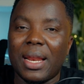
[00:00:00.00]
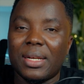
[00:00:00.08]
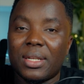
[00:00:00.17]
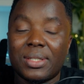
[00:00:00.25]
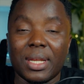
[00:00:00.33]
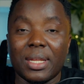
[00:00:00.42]

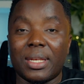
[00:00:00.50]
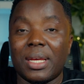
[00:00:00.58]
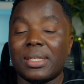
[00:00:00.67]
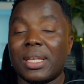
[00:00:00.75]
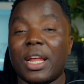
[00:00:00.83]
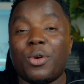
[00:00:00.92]
and then study
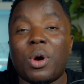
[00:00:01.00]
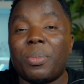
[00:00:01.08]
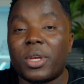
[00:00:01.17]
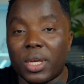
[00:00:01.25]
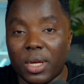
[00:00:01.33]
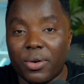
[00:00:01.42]
this and I know
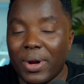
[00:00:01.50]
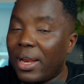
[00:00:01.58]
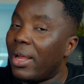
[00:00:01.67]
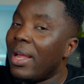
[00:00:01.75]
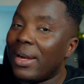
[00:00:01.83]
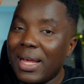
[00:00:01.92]
I'm good, right?